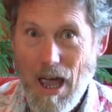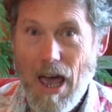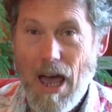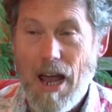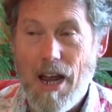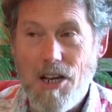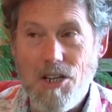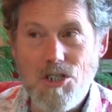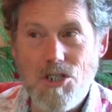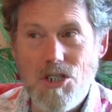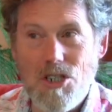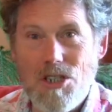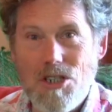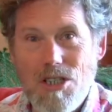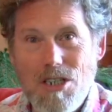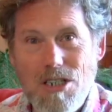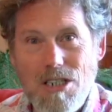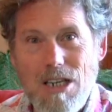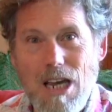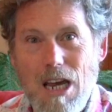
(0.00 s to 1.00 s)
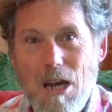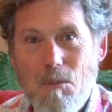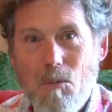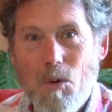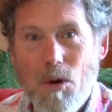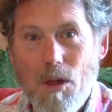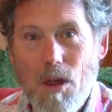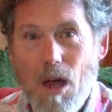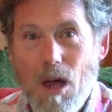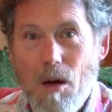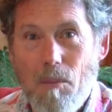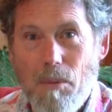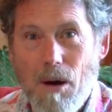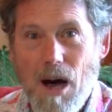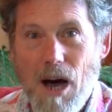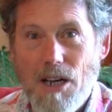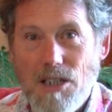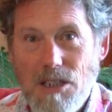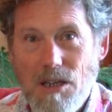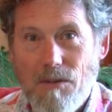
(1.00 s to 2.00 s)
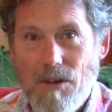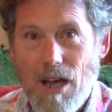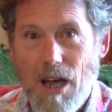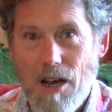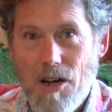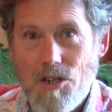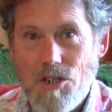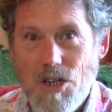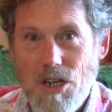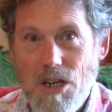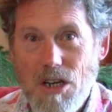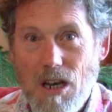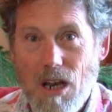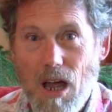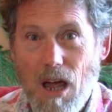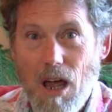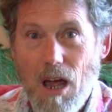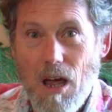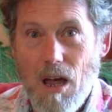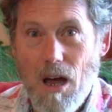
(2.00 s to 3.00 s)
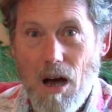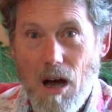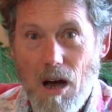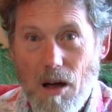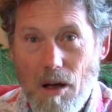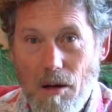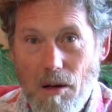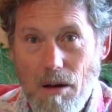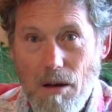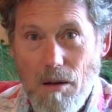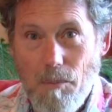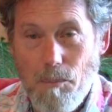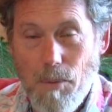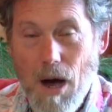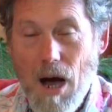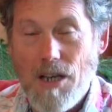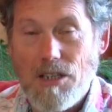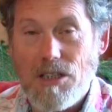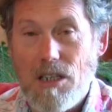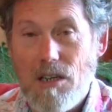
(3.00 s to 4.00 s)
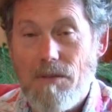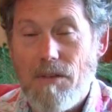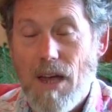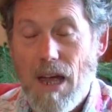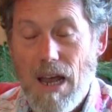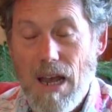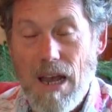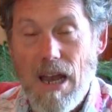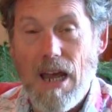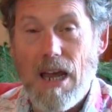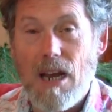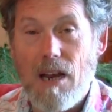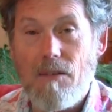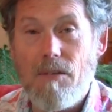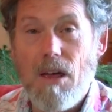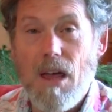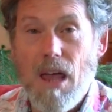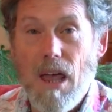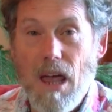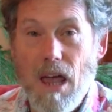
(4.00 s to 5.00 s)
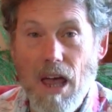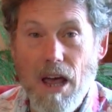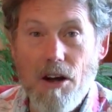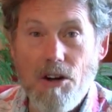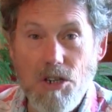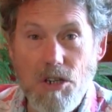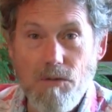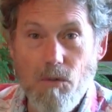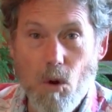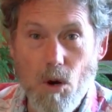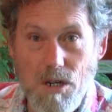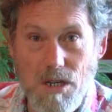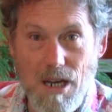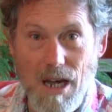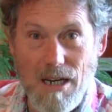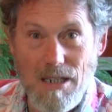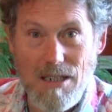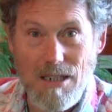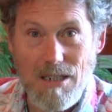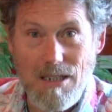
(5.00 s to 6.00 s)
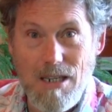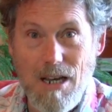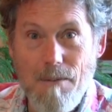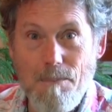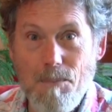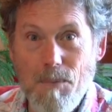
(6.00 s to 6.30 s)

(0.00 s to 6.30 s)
And it's just the same with positive energy, uh, positive and negative energy vortexes.